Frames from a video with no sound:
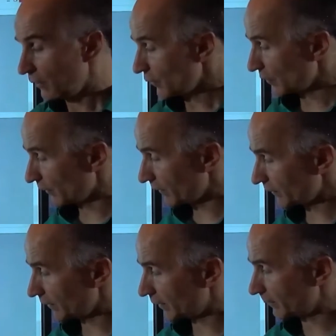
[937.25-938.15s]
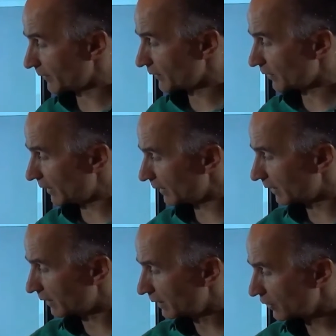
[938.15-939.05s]
So this term is
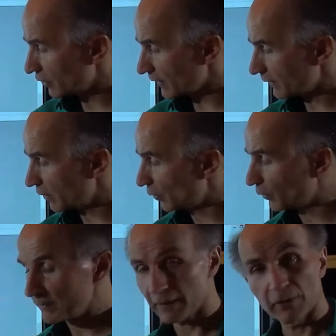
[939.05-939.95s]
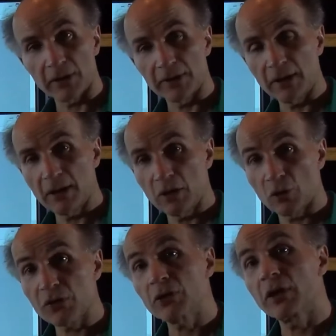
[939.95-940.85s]
really just the noise of Rd,
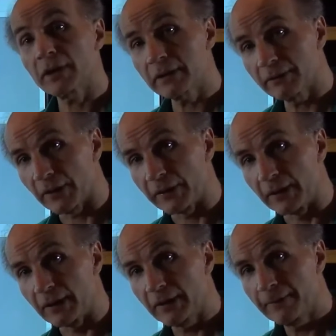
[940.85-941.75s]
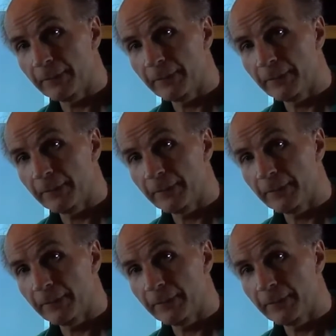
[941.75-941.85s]
noise current of Rd,